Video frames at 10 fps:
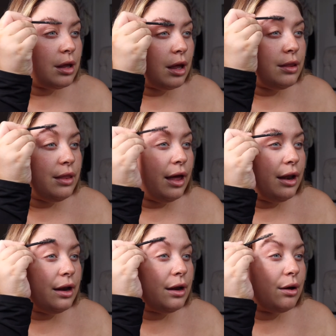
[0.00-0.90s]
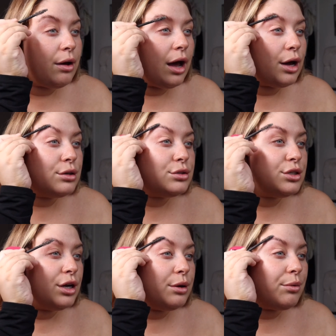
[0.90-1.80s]
And then I'll
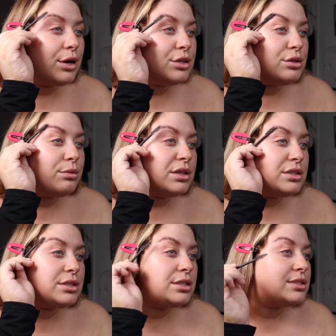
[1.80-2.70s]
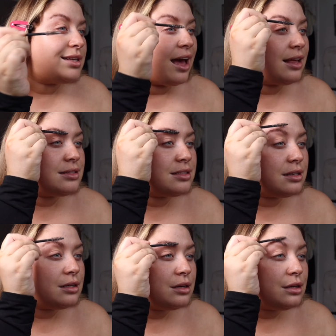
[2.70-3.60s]
show you what I do once they're set
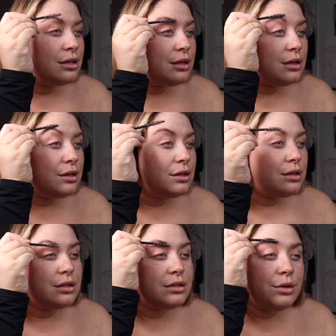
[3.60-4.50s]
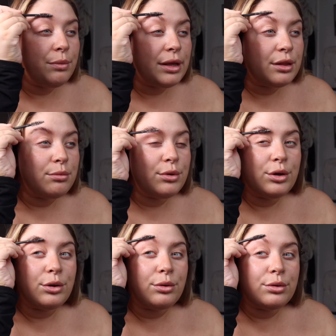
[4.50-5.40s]
to make them
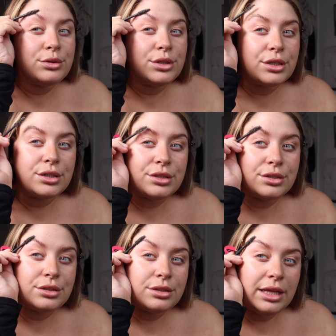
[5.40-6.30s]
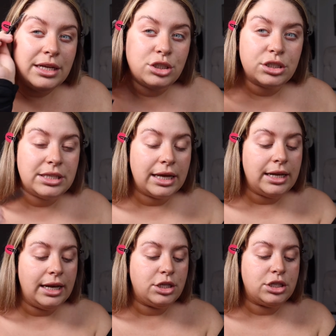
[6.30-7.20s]
gorgeous. These just like
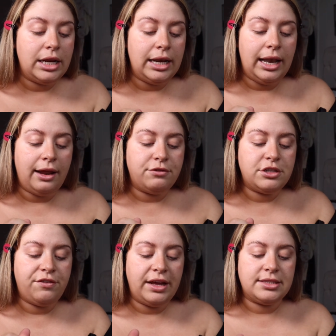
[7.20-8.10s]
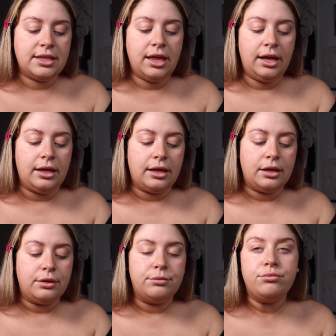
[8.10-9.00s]
literally lift your face I think.
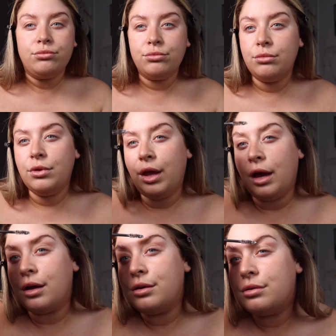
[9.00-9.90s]
Yeah.